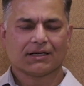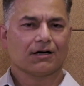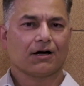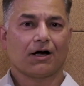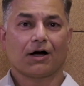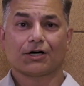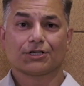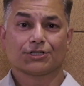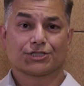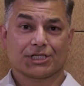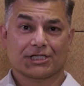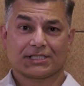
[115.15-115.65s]

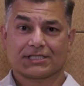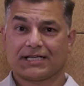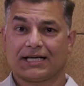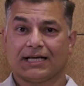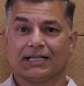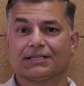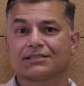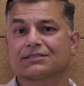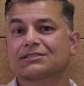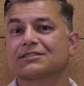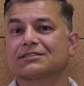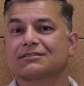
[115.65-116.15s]
RJ
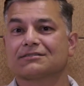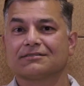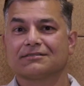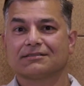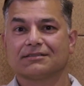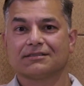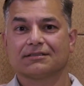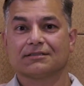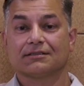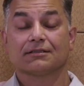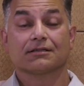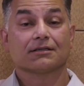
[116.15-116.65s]
Talent,
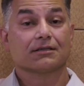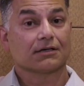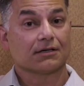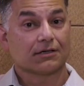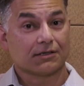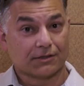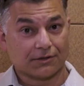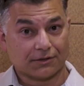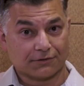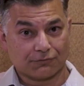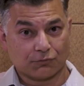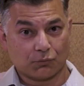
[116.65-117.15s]

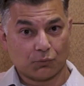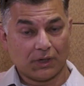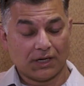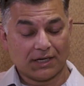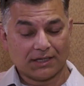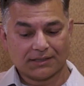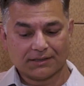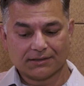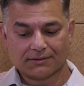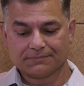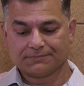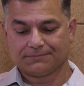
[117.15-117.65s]
Herd of
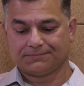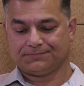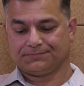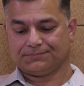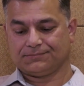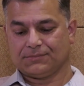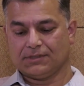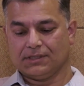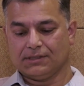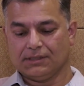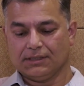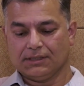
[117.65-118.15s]
One,
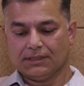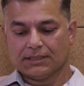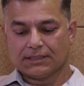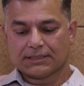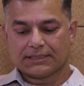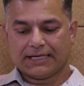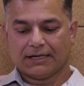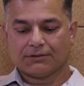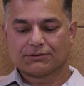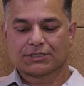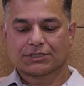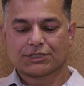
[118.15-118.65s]

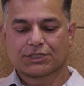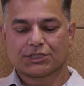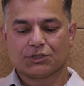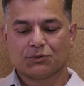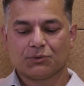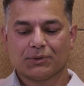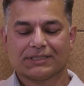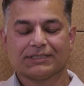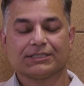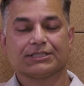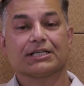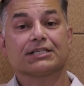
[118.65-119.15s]
Counting
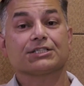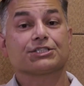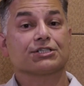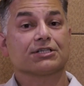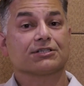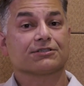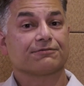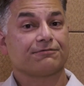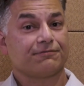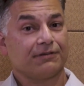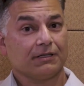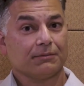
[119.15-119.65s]
Coup
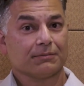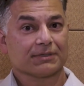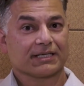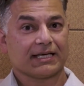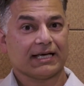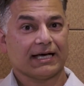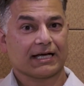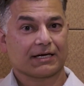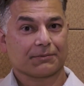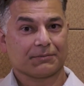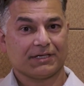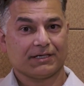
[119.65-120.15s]
Indigenous Film
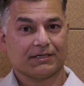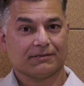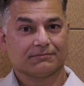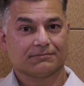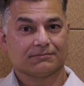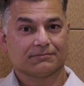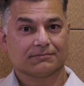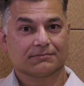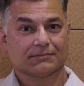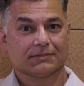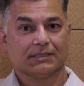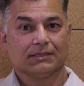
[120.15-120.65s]
Academy,
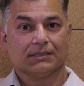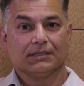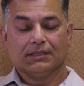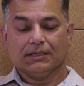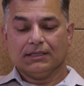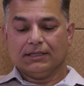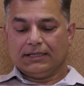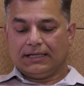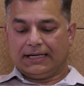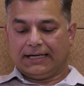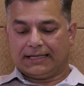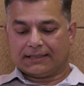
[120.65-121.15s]

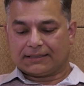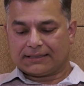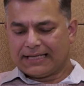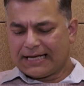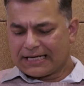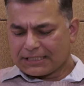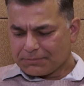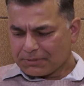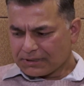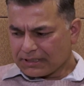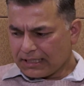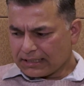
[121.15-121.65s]
and
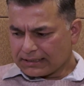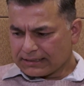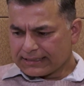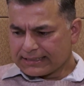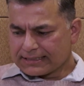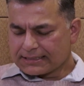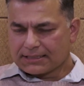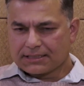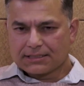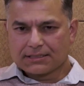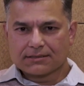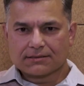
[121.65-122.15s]
last but not
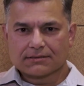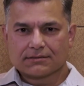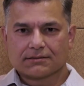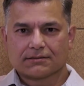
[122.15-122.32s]
least,